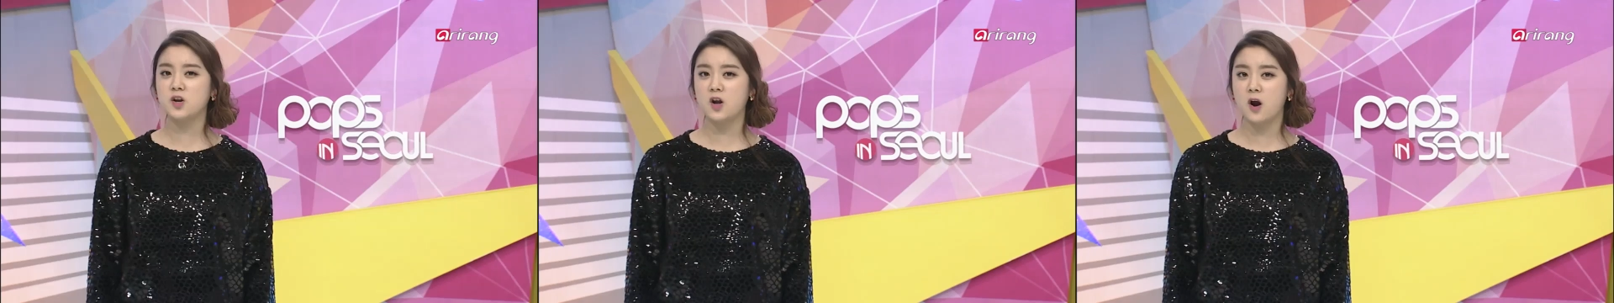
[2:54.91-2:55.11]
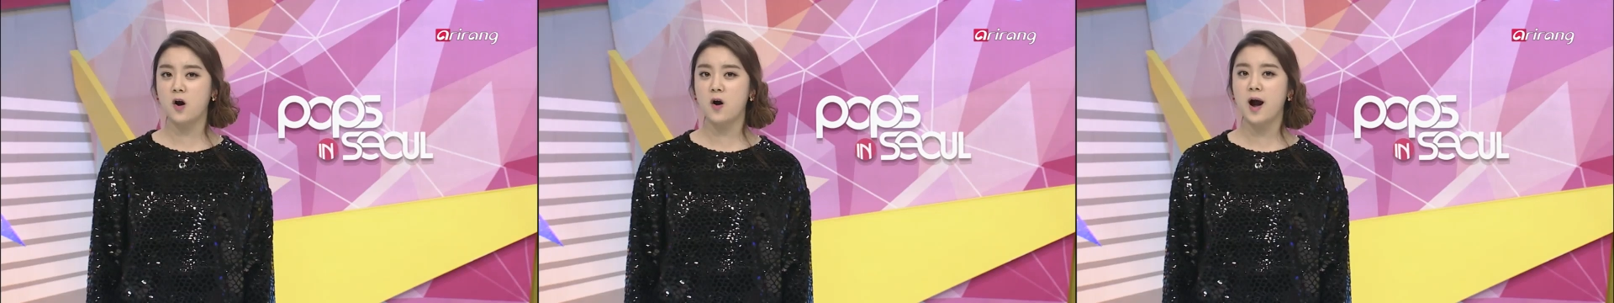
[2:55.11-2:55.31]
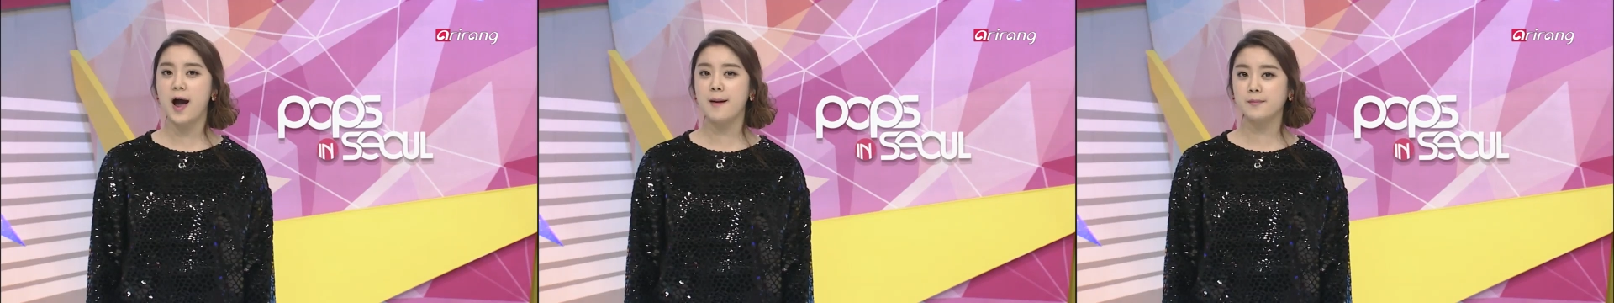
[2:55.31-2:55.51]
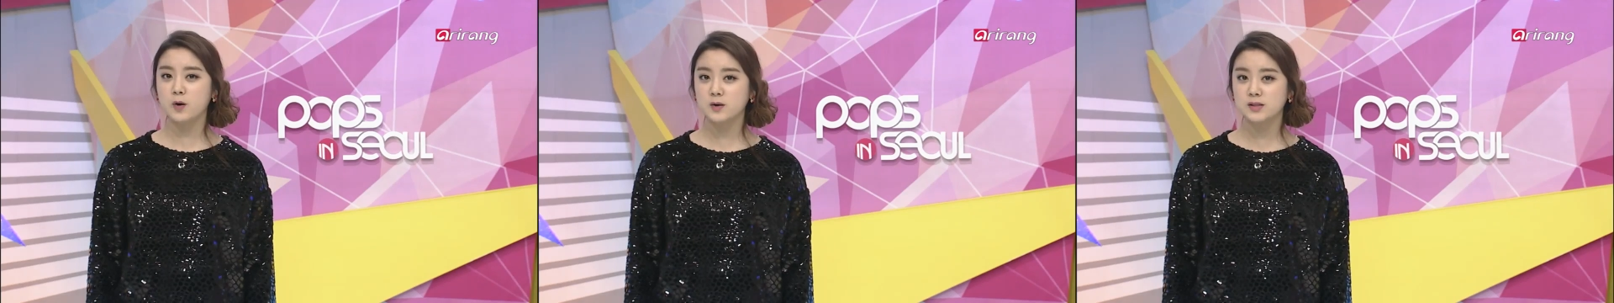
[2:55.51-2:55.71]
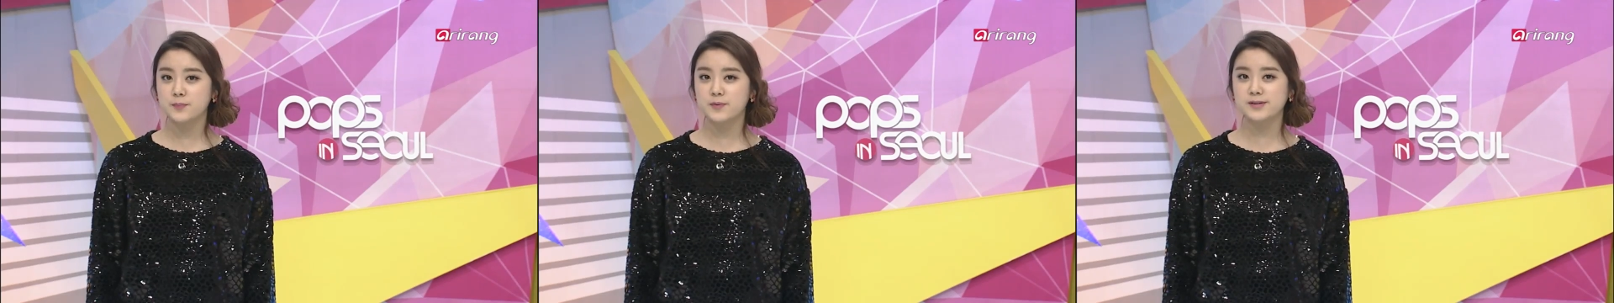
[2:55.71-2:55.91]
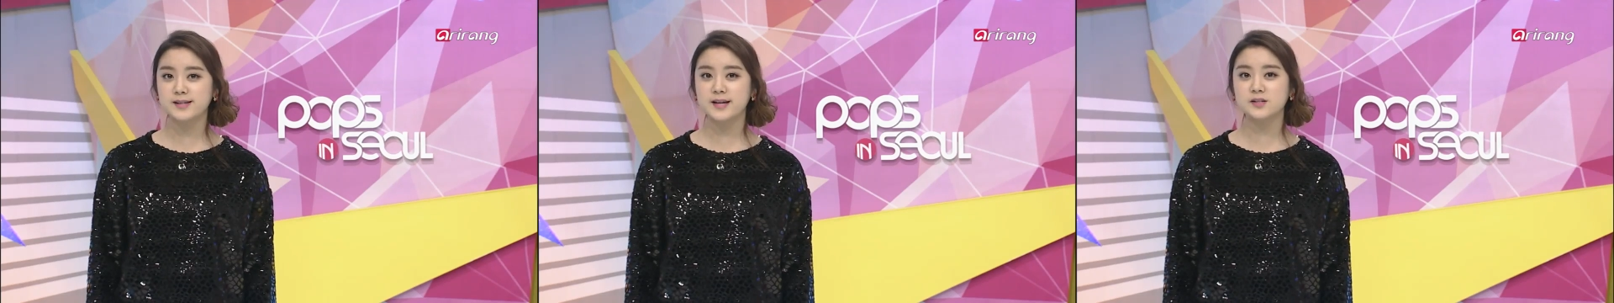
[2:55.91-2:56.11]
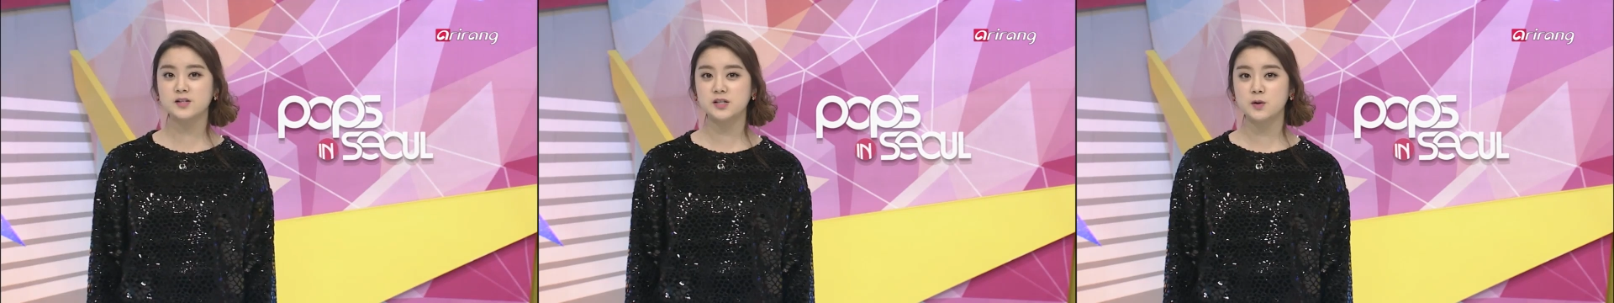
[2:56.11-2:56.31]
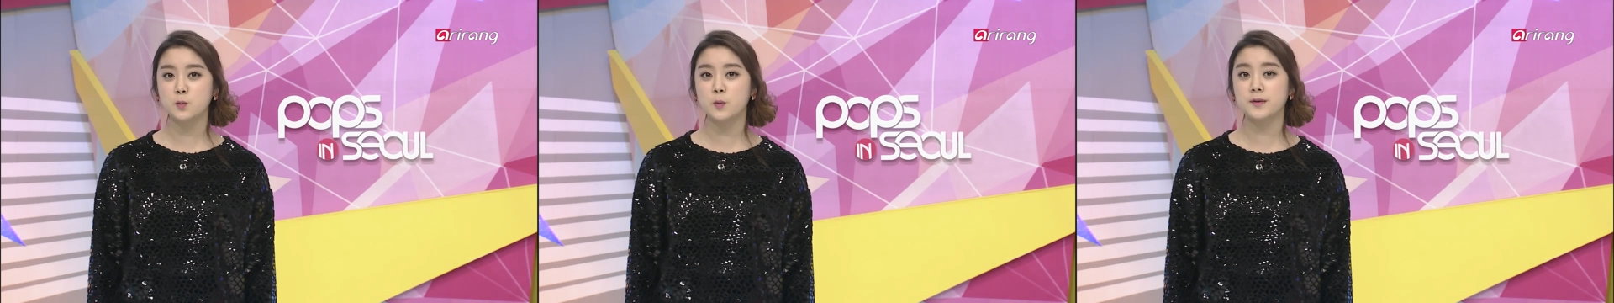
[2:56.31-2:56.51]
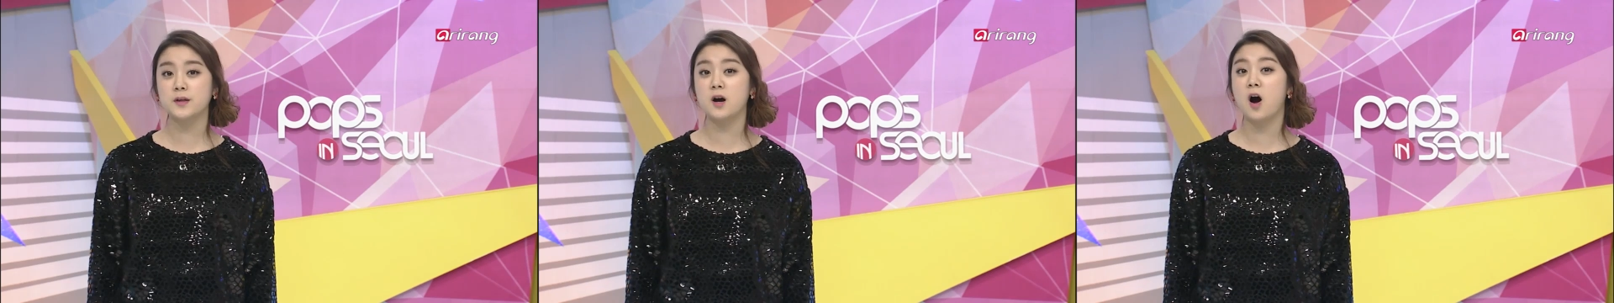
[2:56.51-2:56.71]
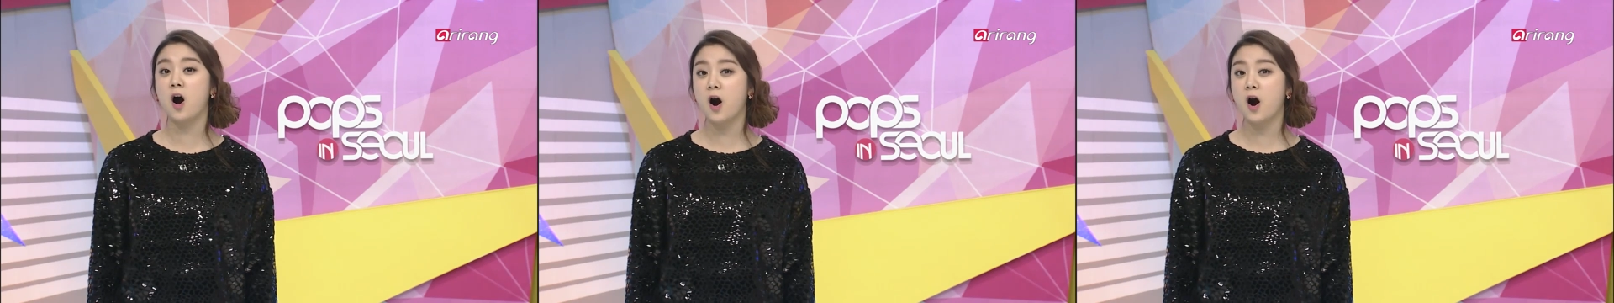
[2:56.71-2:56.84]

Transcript: go, I'm going to present you with a